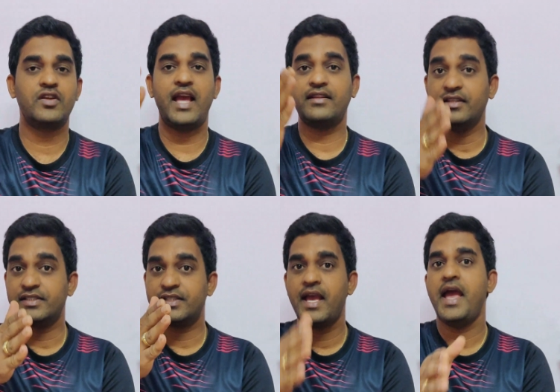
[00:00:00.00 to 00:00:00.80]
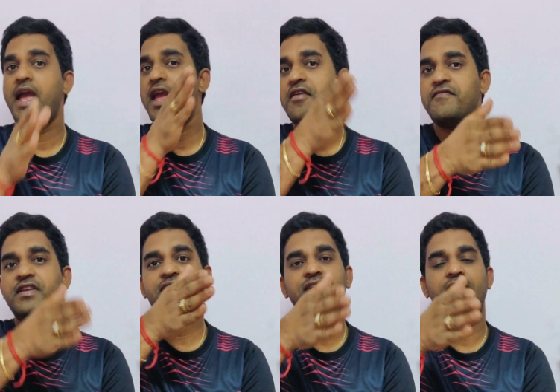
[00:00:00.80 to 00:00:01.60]
So like this,
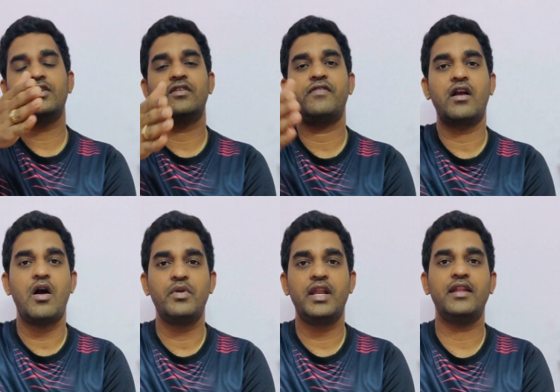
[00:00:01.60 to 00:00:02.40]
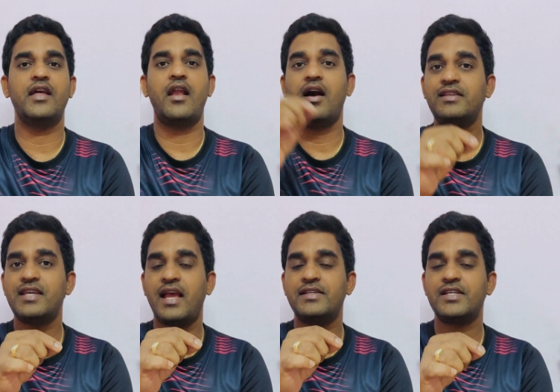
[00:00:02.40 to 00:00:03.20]
every stage of accounting there
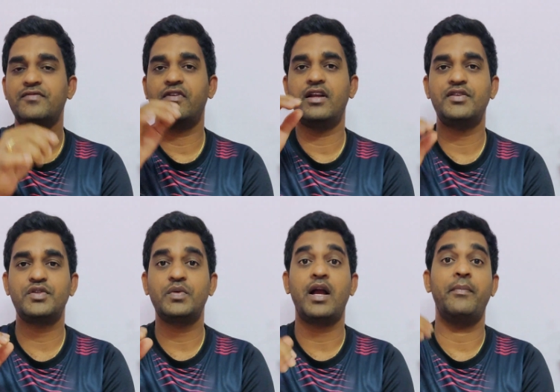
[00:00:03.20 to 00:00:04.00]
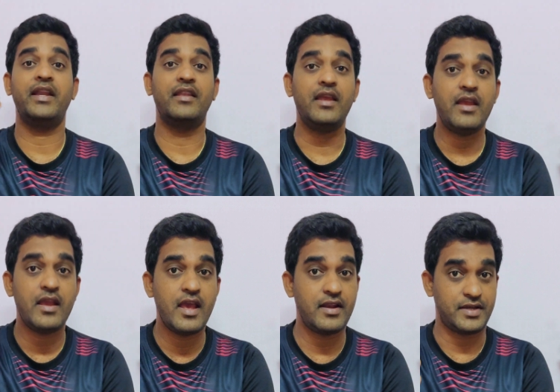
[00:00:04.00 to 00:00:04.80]
are chances for us to commit the
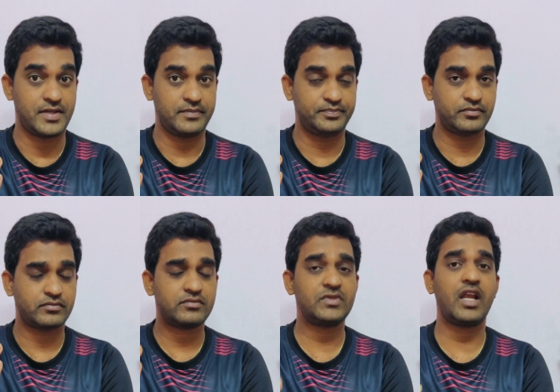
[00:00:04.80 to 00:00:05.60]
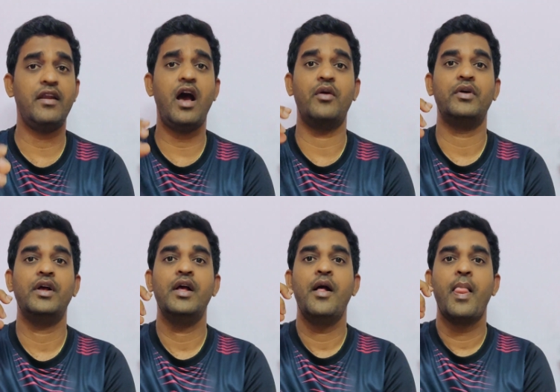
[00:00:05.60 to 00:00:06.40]
errors.
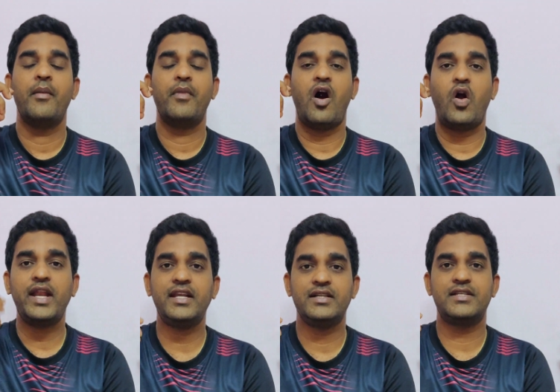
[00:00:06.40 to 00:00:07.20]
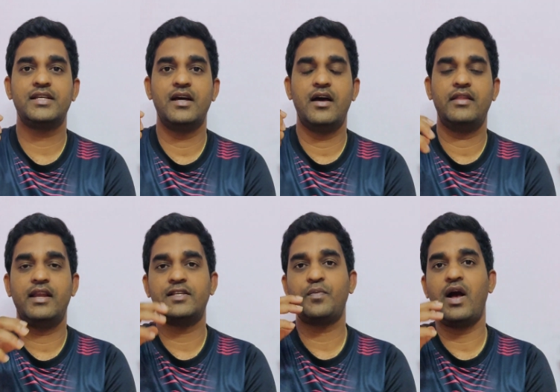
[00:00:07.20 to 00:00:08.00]
Now Auditors,
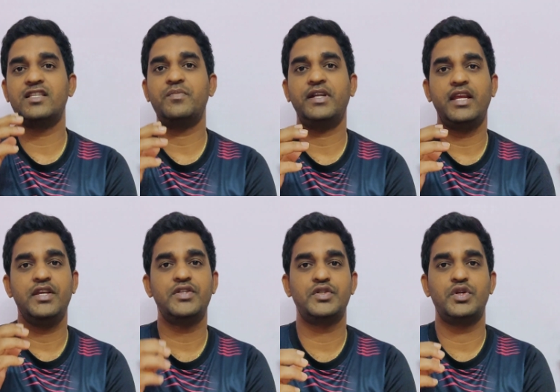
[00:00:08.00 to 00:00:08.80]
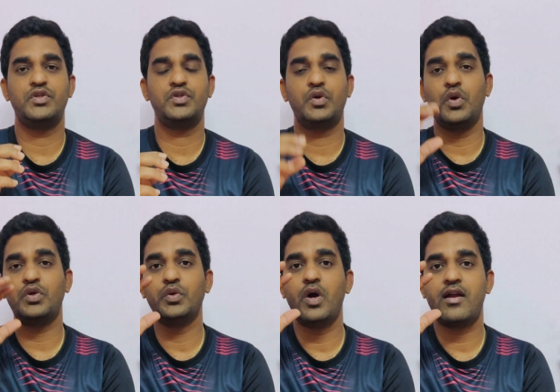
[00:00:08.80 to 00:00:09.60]
the responsibility is to
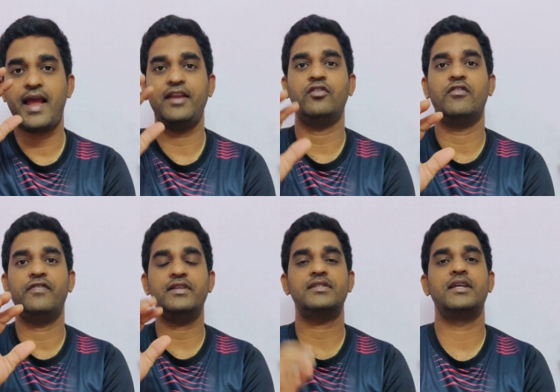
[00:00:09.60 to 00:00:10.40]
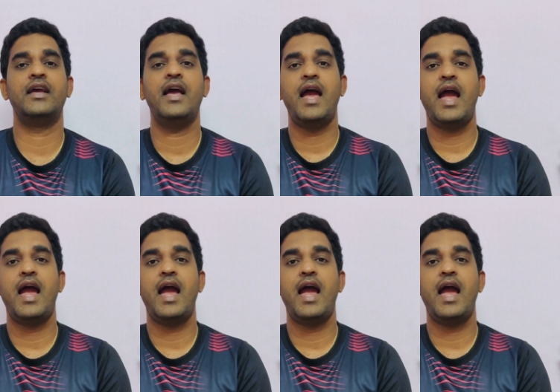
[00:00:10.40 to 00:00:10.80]
go to client office